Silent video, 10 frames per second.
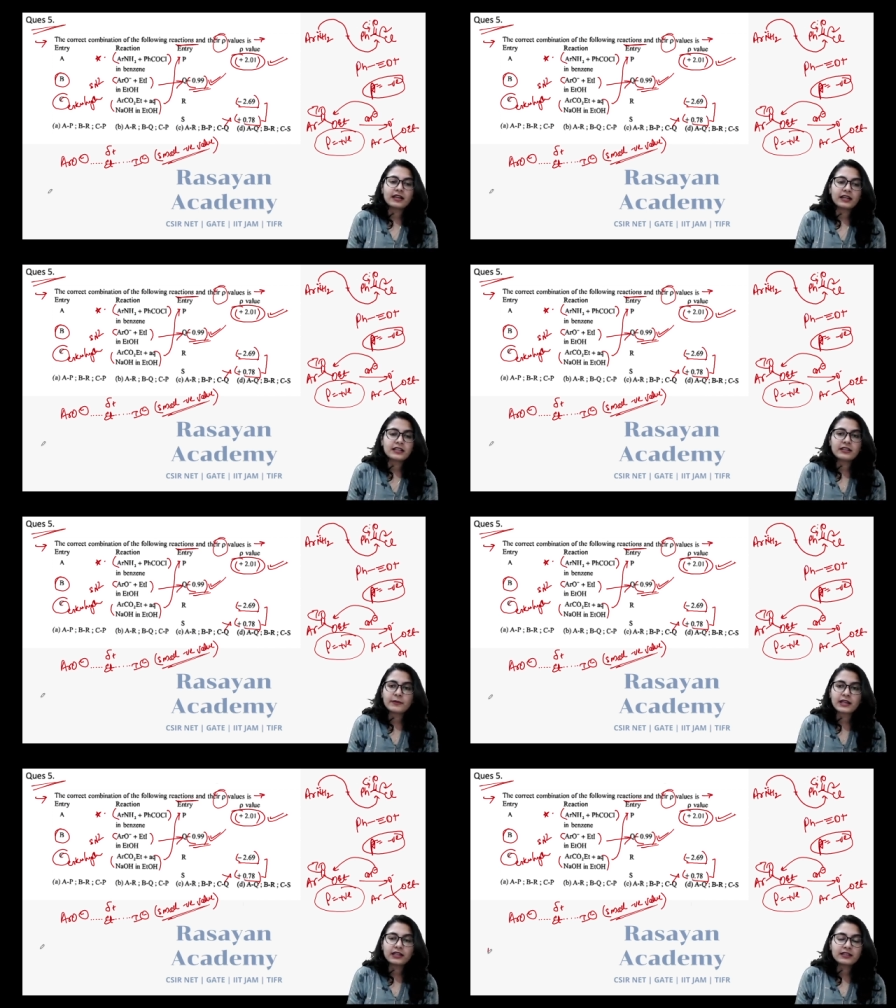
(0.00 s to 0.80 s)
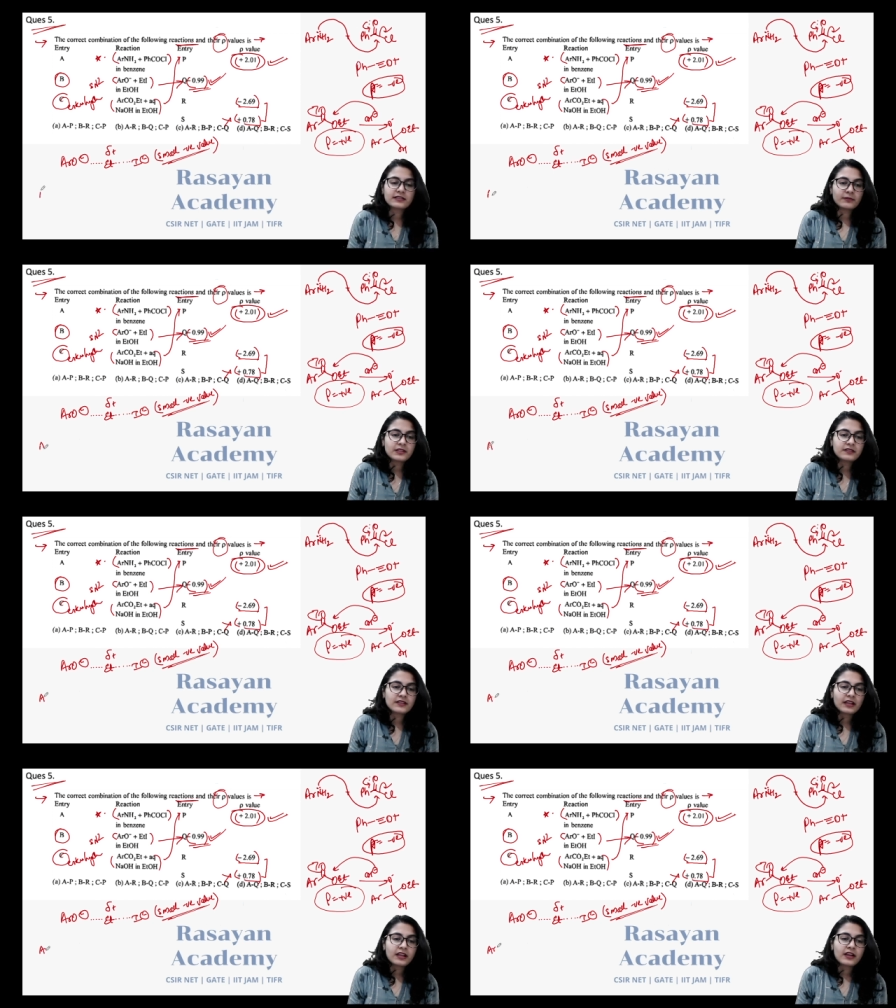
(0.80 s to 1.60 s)
Another mechanism is
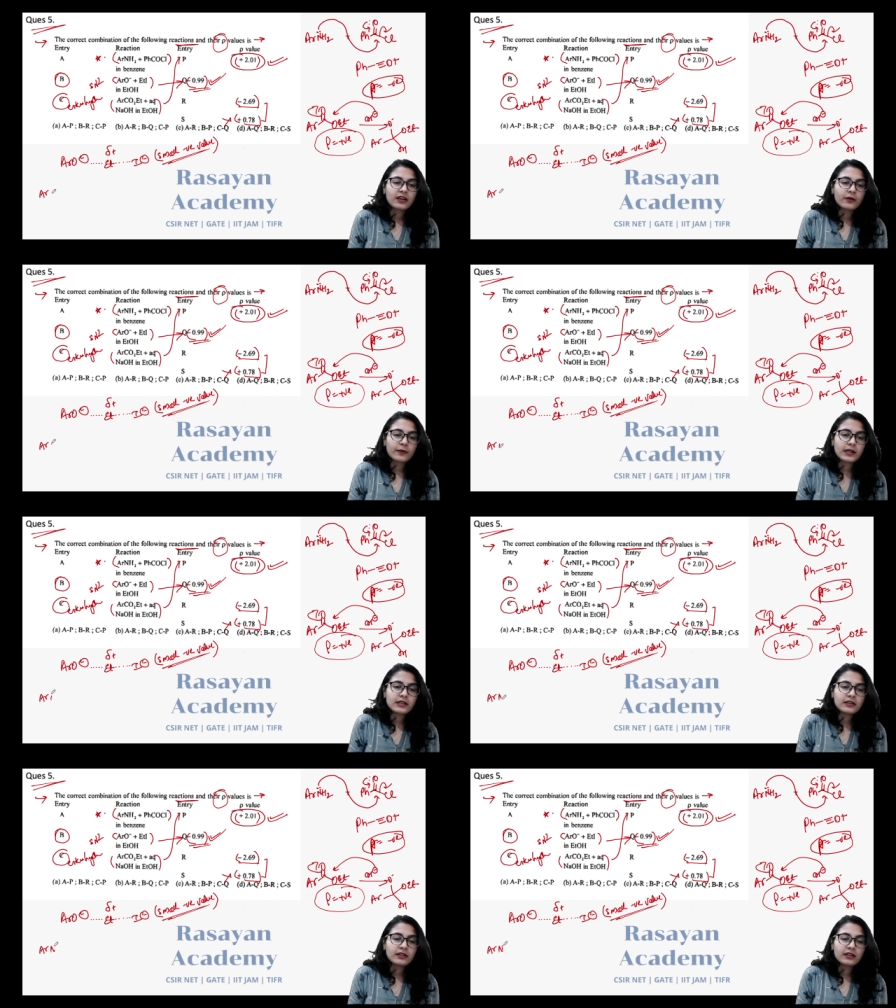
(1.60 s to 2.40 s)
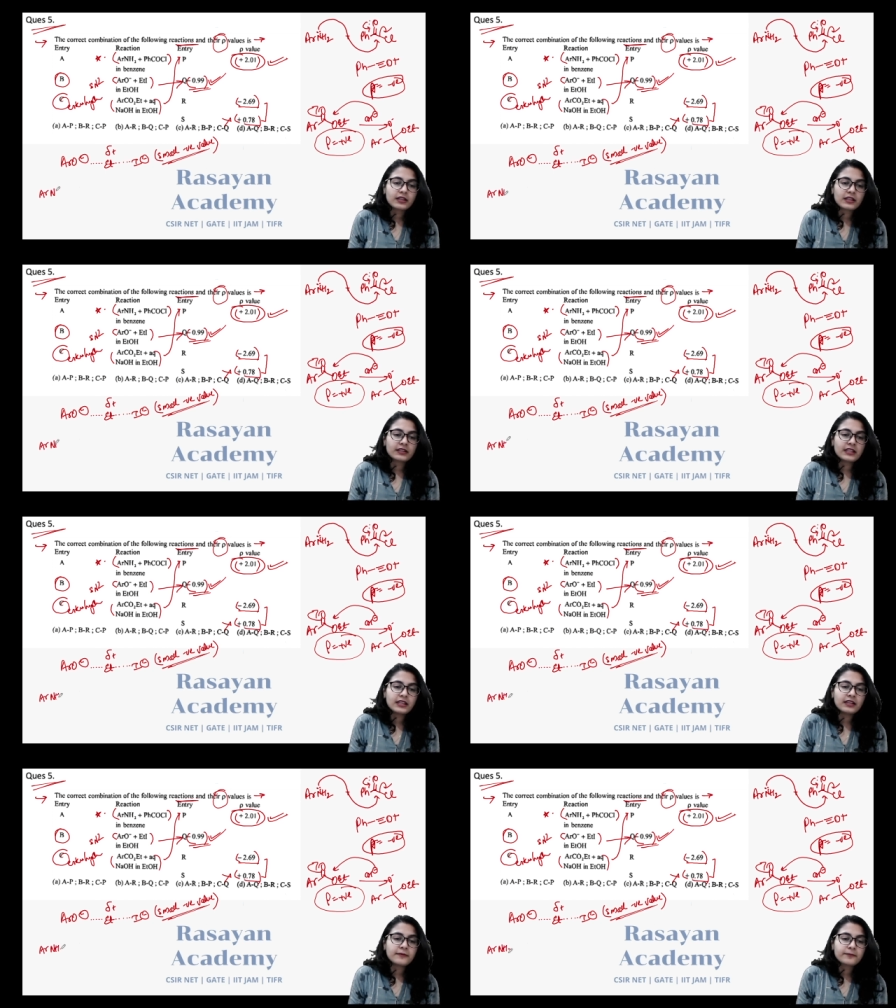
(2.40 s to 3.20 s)
when
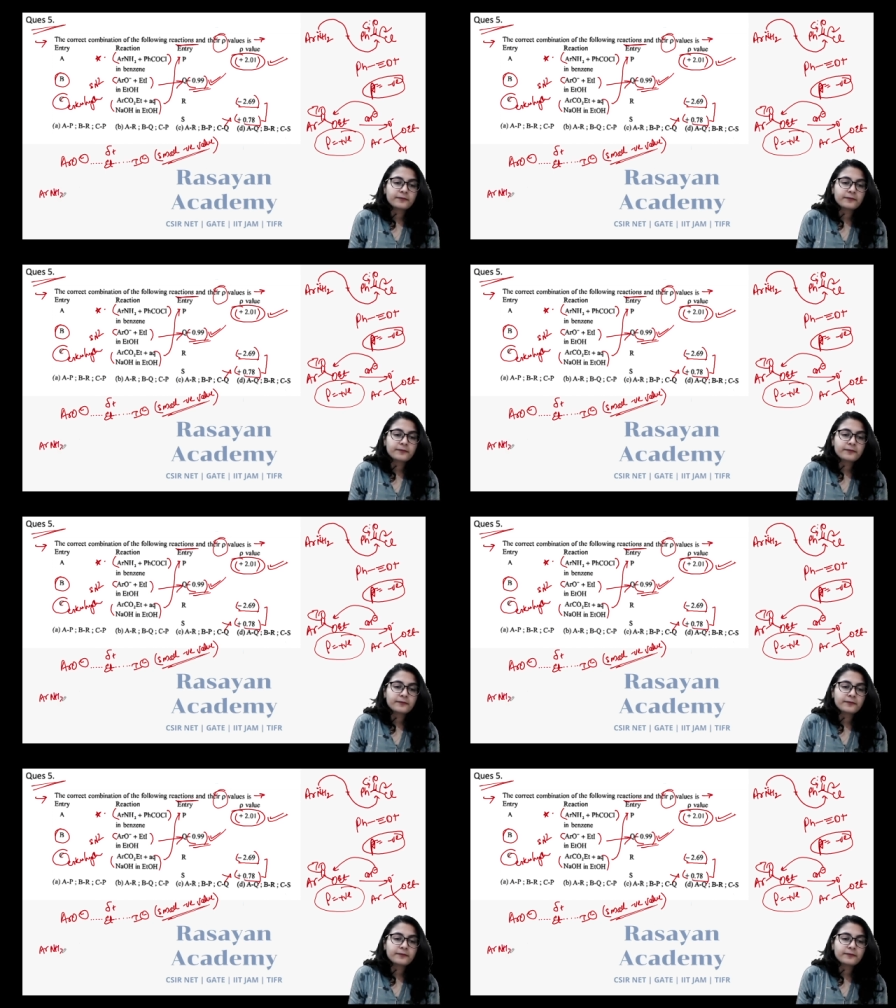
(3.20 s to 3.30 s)
the